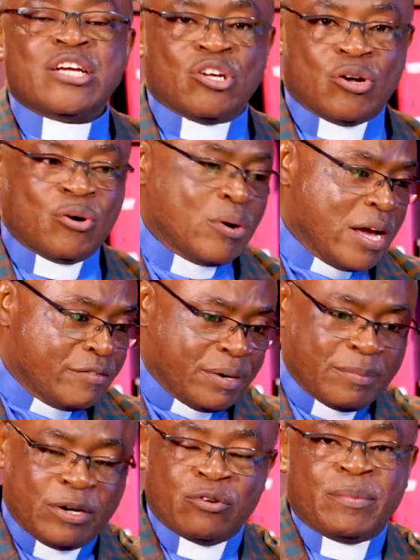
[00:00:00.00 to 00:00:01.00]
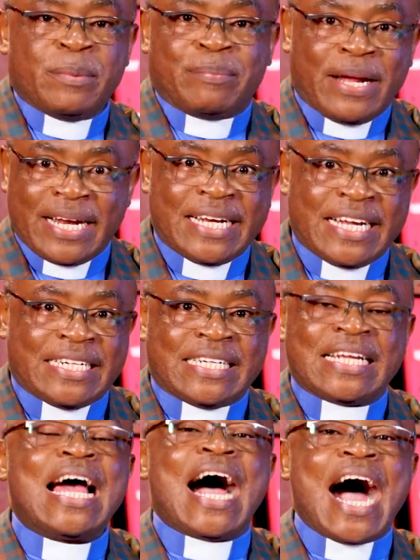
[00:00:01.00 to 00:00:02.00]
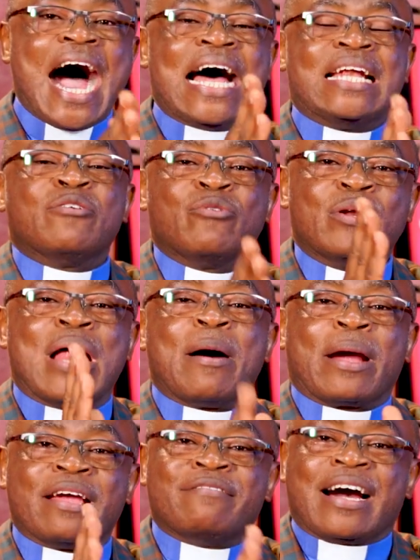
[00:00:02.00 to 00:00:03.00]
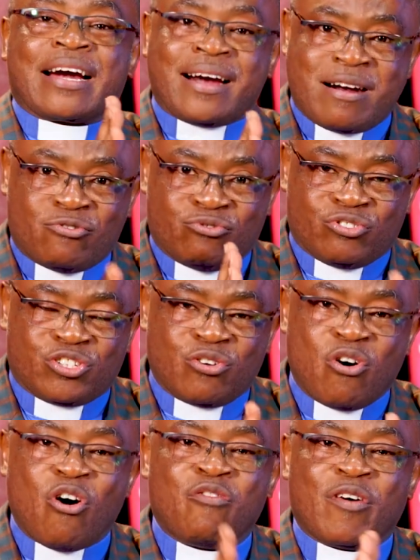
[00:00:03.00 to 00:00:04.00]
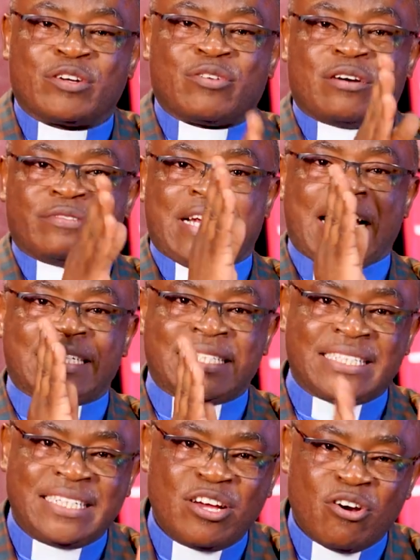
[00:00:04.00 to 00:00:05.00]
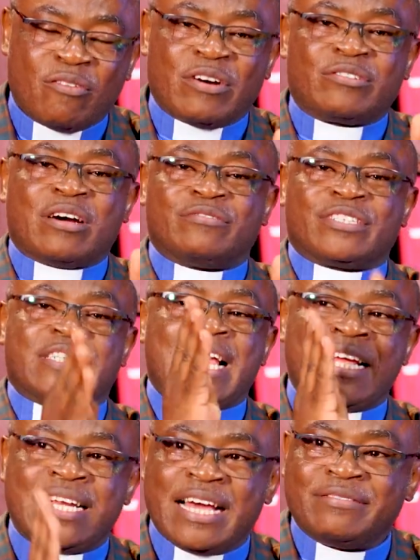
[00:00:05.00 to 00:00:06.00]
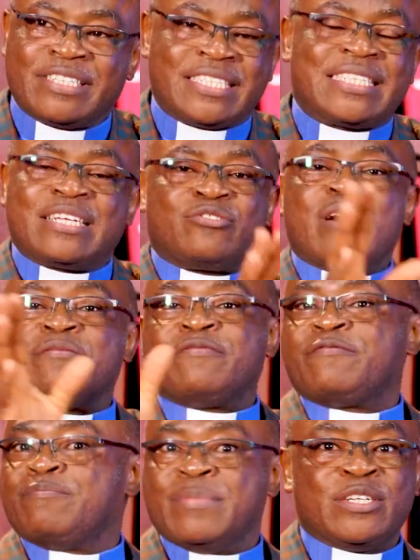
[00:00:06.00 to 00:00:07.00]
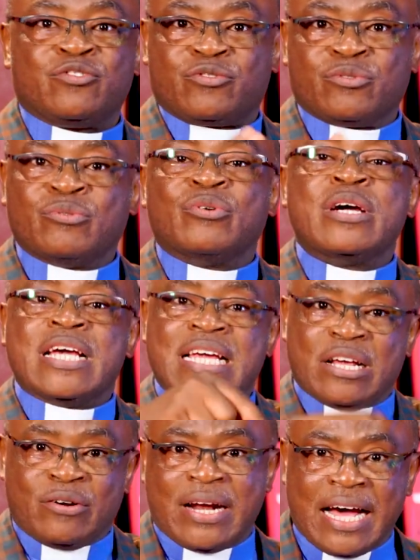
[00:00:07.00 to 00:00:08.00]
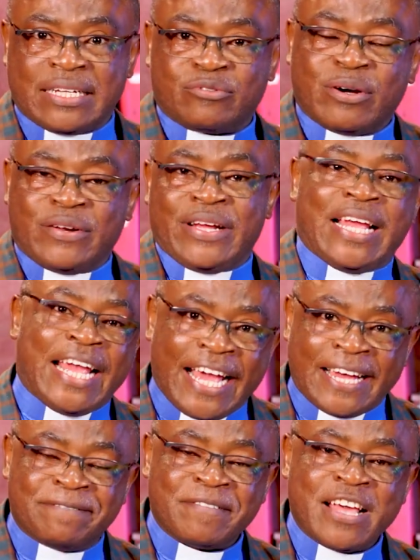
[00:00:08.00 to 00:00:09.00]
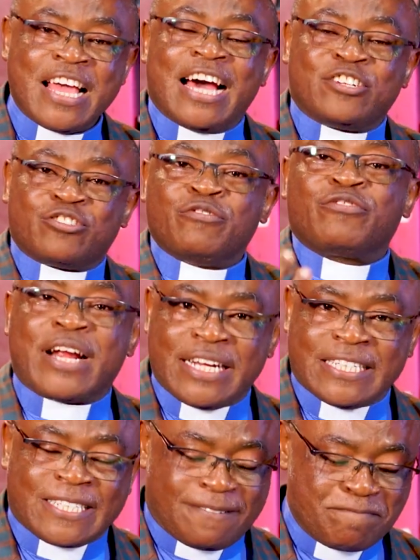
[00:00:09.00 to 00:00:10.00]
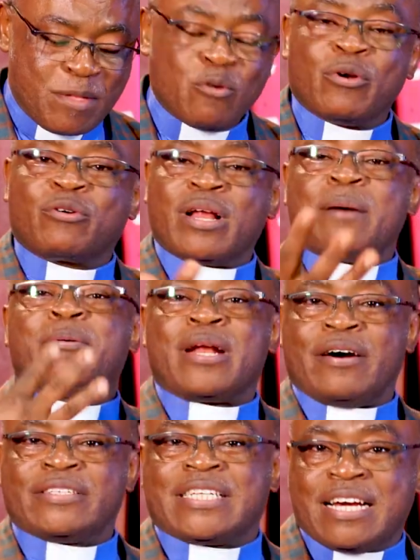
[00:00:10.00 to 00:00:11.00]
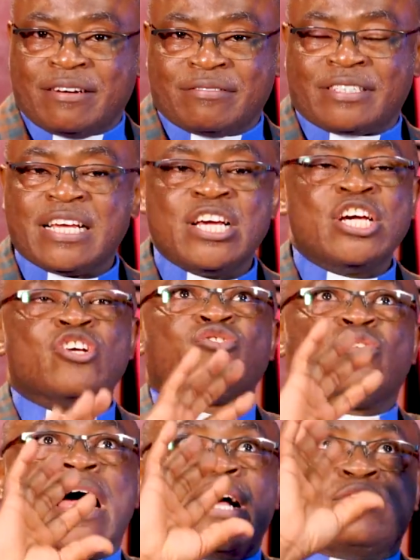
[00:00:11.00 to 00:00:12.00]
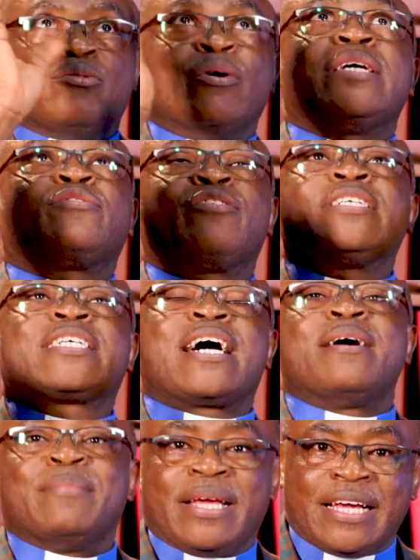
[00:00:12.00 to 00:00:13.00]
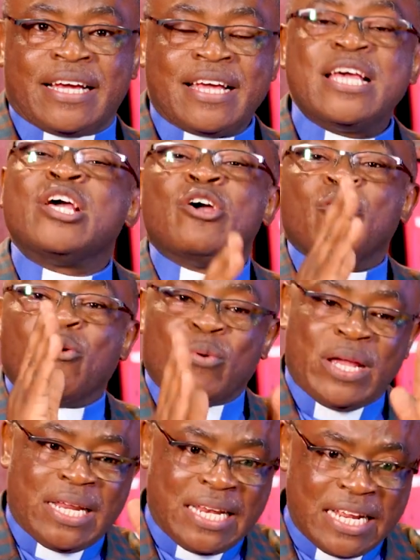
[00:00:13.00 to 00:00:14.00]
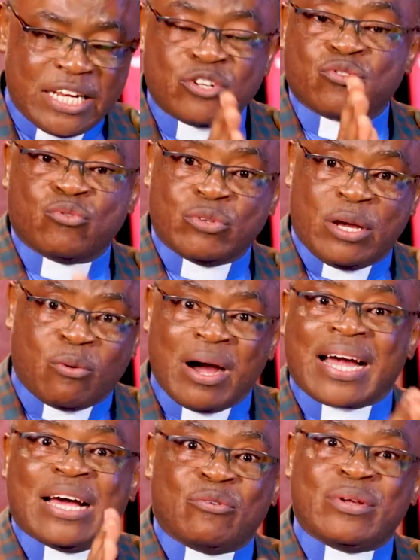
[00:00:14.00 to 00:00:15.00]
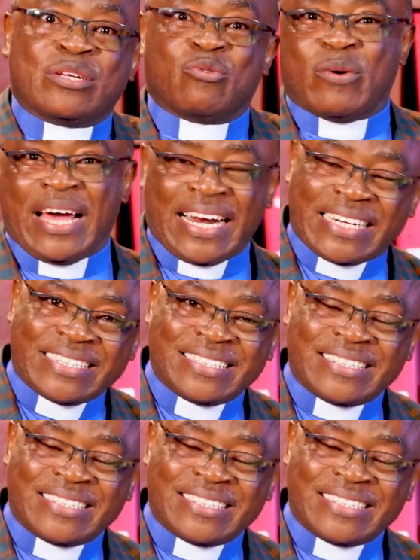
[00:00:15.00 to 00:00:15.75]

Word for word: you know, everybody will be paraded and will give account of what you have done, of what you have said, everything that you have been through here on earth while you're here. And so, friends, we call upon ourselves as we wait for His coming, we need to do the work and do it well.